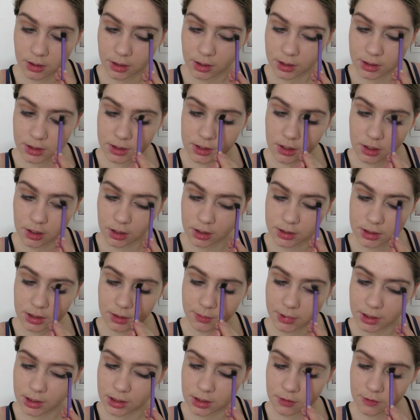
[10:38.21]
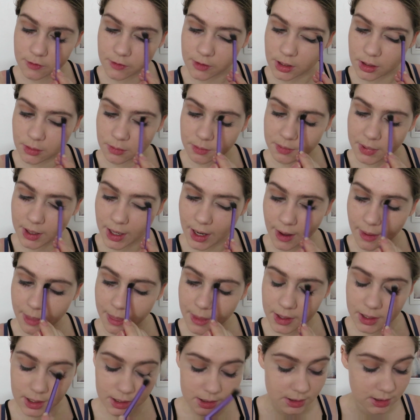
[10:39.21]
It looks a bit different
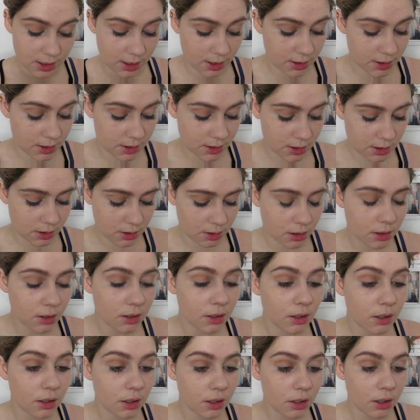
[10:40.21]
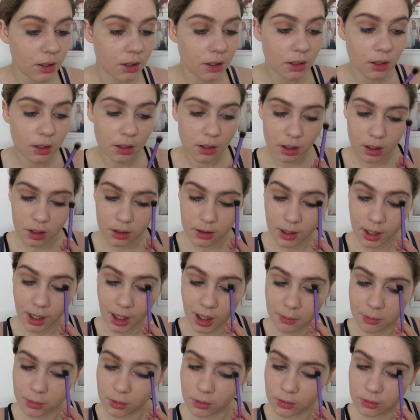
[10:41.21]
pan than it does on the
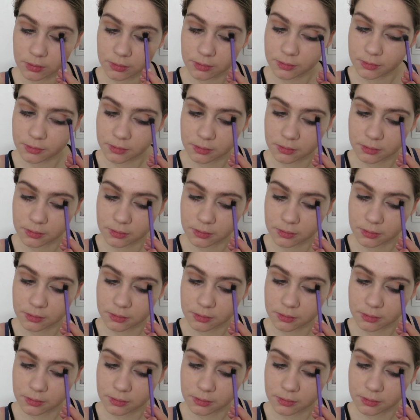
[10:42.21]
eyeball.